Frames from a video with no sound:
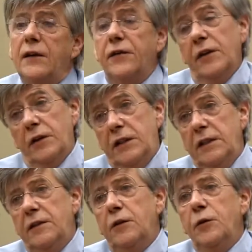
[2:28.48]

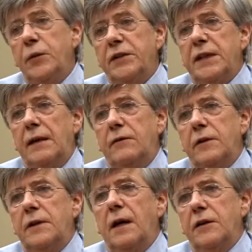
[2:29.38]
32%
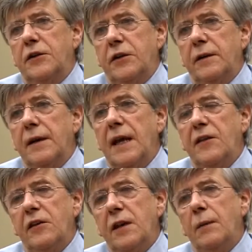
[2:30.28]
reduction
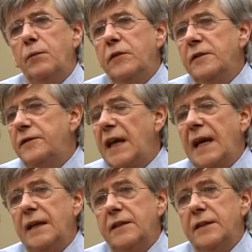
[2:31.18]
in the number of
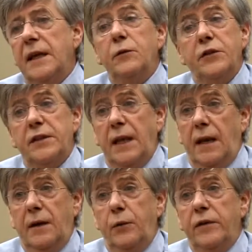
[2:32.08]
days they were
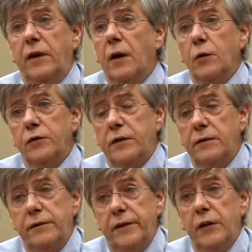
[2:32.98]
sick with colds
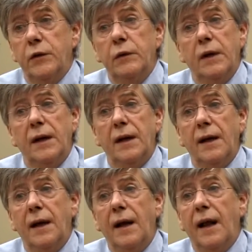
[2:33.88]
and flu.
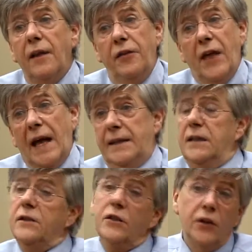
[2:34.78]
That is